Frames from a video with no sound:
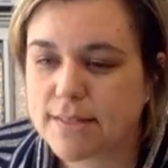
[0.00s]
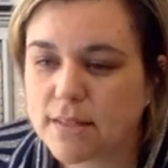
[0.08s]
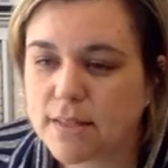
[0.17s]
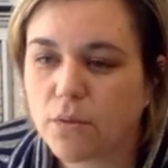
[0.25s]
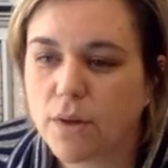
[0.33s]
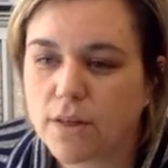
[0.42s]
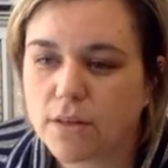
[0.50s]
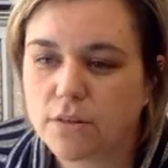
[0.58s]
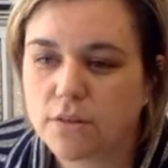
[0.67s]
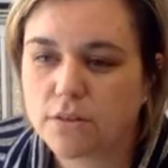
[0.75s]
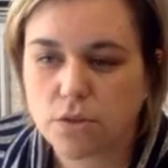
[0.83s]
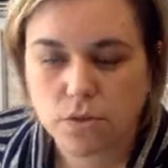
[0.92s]
basically what
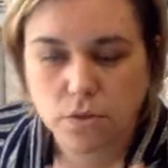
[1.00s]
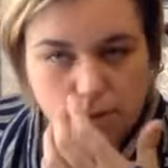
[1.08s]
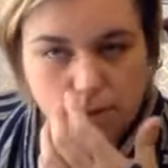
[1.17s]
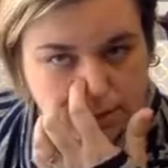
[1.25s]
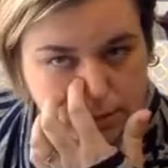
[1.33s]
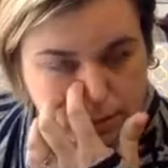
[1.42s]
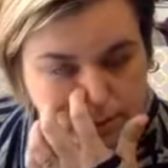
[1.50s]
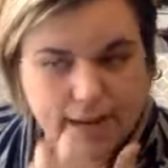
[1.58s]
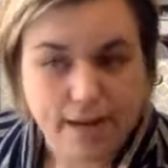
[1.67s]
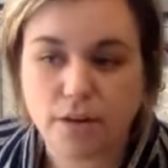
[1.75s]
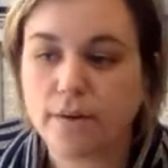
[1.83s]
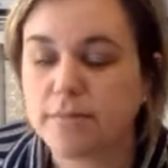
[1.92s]
it'll do is it'll
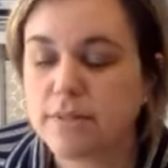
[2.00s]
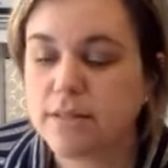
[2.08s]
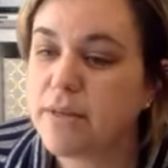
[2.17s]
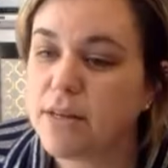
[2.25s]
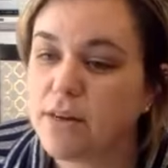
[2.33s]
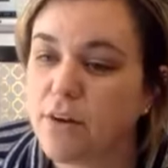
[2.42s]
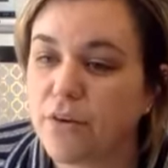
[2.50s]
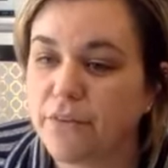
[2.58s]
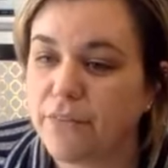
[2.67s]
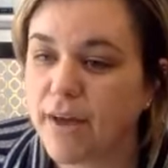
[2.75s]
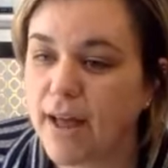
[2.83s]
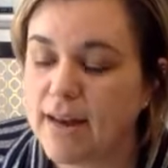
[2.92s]
sign you up to be
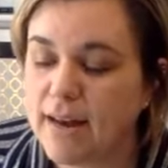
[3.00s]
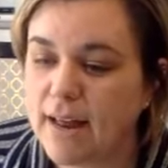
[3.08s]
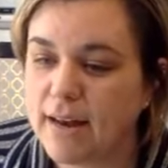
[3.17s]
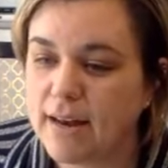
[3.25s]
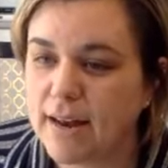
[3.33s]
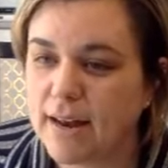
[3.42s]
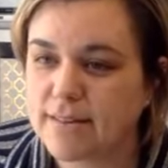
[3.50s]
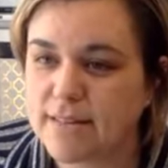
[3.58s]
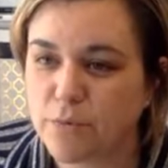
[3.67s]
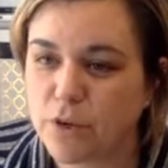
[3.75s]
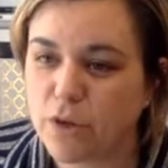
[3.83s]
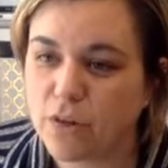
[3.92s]
notified
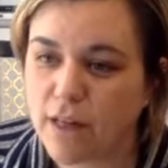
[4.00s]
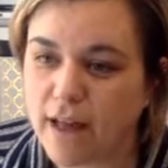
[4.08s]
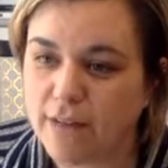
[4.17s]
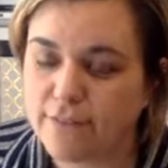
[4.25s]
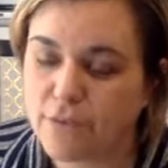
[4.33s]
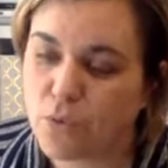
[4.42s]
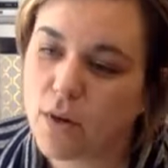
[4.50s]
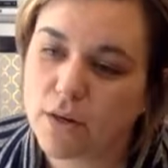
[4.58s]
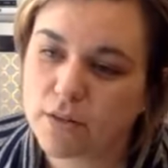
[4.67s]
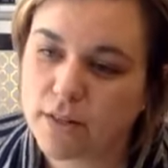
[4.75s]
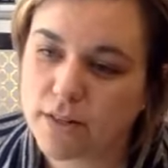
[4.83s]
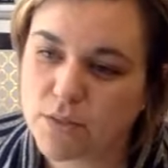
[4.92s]
next time we go live for
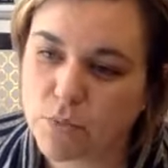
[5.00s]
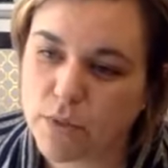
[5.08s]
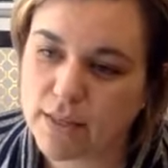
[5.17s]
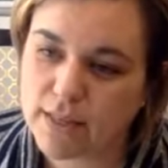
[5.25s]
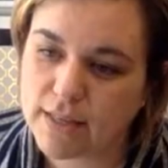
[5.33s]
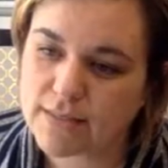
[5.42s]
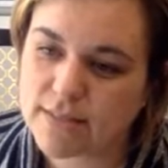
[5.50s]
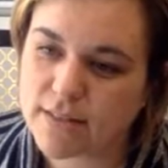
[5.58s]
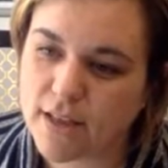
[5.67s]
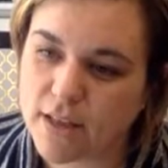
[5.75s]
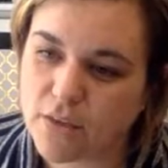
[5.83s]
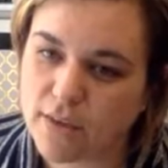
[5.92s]
Wanderlust Weekly
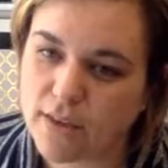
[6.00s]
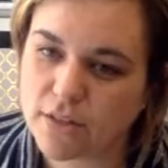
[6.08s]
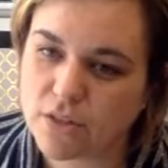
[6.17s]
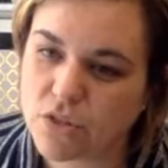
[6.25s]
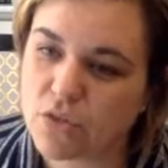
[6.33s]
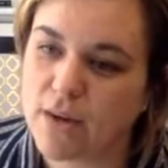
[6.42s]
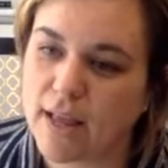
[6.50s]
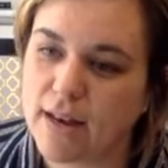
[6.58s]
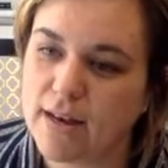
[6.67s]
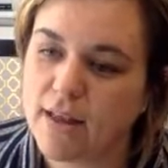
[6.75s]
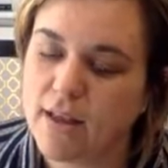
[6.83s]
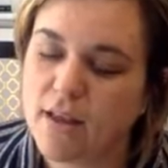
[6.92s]
so that you can tune
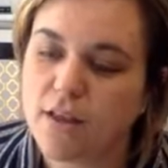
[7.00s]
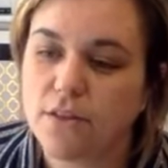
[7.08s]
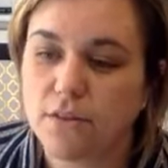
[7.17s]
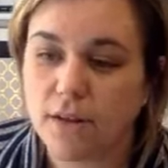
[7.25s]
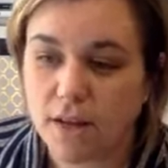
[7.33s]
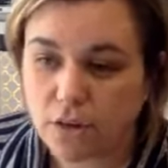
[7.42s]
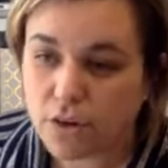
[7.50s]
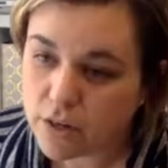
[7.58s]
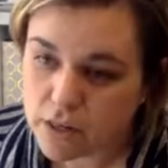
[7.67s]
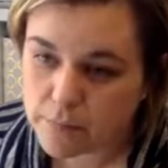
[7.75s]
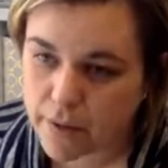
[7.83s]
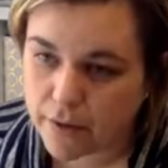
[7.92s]
in in
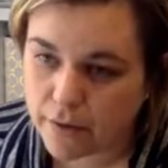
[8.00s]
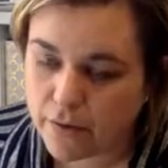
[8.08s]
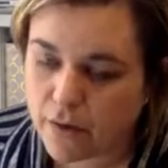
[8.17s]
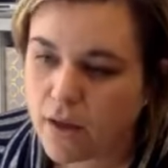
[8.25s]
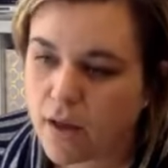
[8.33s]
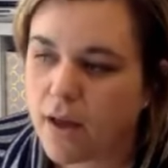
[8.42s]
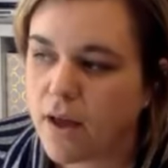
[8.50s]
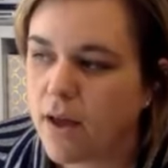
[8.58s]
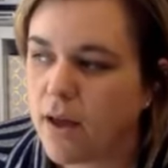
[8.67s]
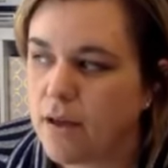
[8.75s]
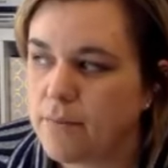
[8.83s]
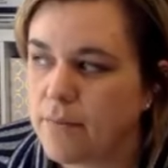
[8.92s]
your email.
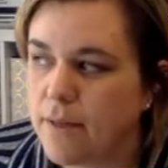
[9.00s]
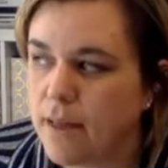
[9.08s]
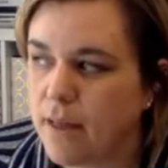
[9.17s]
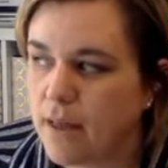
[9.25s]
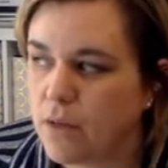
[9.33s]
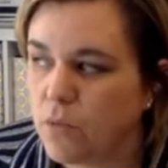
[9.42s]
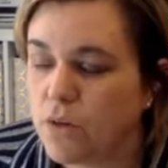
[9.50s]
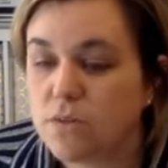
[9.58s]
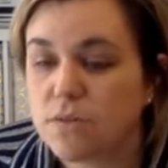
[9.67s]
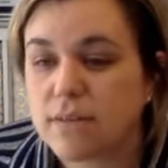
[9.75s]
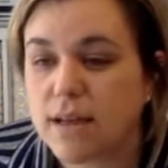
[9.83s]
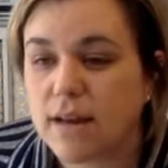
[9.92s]
Um, and when
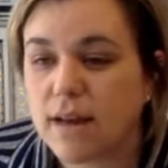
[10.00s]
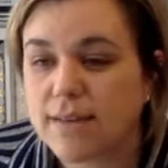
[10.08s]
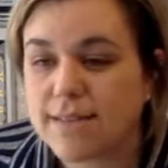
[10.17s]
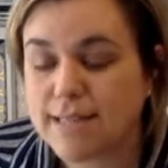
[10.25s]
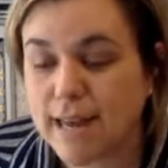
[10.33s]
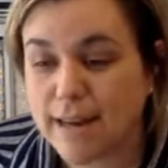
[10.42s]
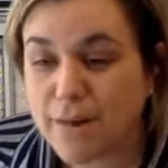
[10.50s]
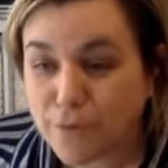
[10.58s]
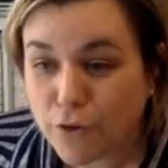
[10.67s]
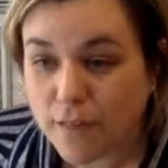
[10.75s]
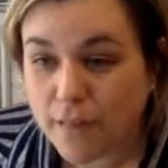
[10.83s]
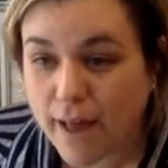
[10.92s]
you sign, sign up
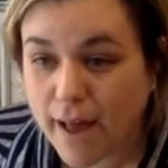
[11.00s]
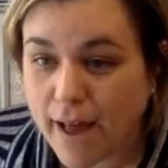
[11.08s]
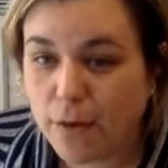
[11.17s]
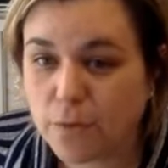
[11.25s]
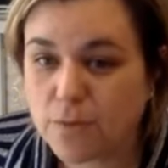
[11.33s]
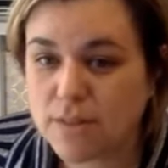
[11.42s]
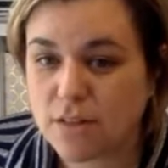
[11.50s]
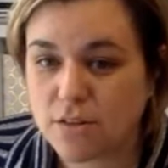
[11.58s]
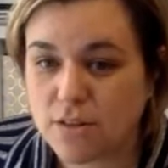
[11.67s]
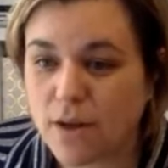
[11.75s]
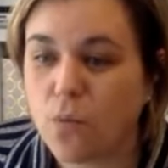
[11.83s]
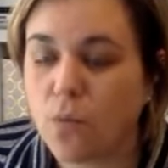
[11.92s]
for that, I will
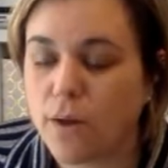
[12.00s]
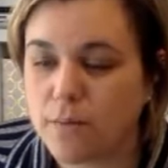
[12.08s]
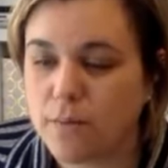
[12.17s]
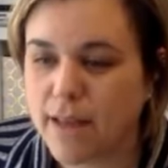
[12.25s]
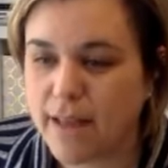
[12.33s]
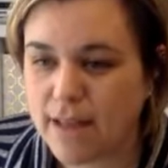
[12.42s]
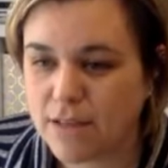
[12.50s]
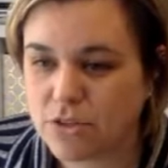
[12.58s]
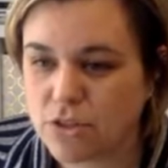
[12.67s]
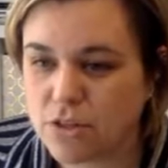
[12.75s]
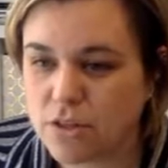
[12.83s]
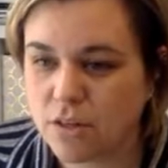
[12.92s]
send you that one
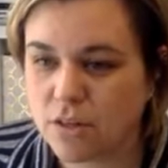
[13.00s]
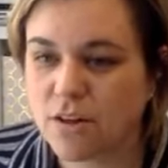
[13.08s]
page